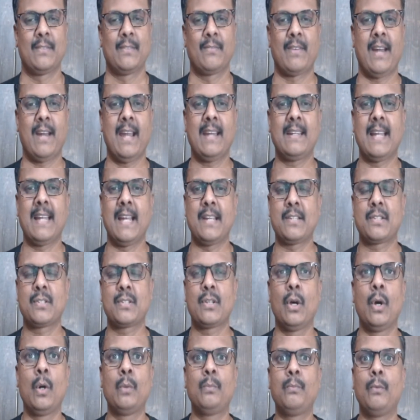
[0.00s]
Right guys,
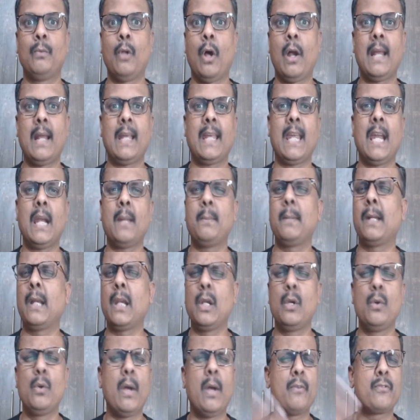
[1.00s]
so
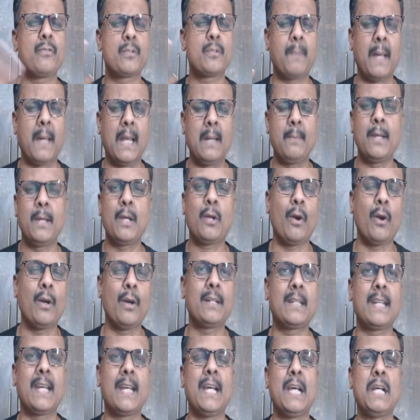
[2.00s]
non-academically you have spell bee
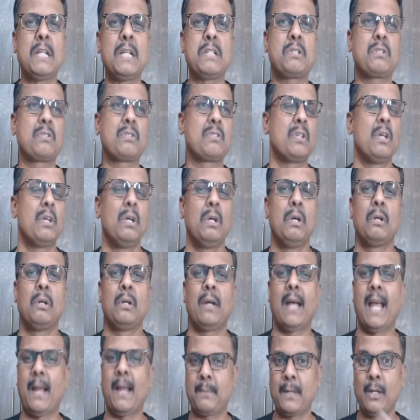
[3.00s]
contests
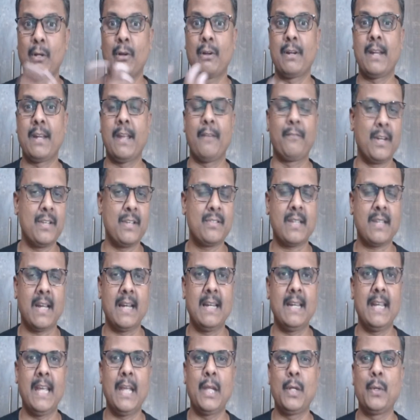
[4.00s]
happening on every
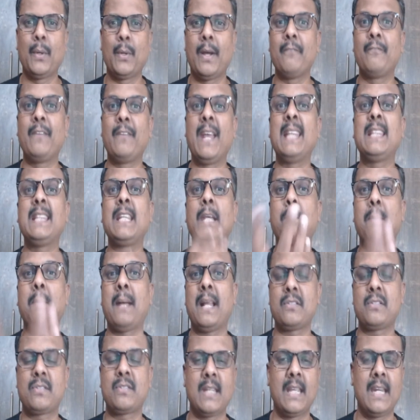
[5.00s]
Sunday, you have Vedic
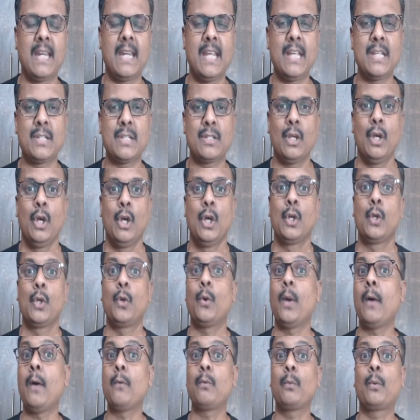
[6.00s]
math series, you
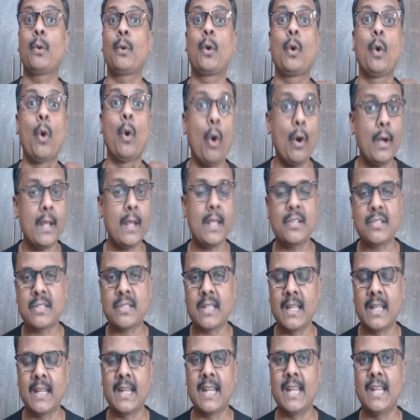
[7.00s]
have coding
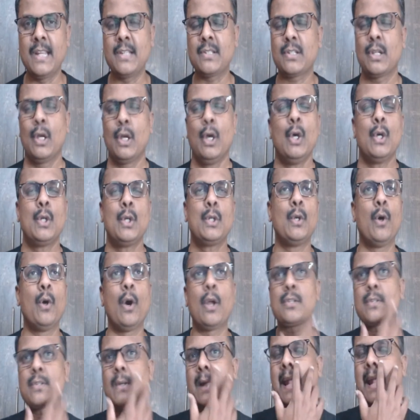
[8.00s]
series, you
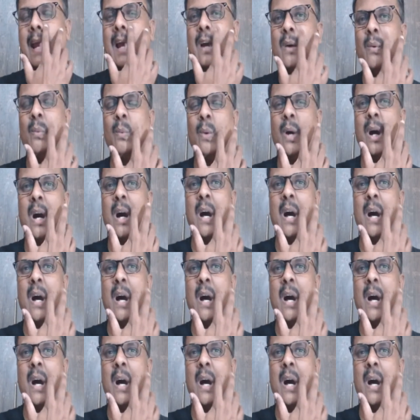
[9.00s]
also have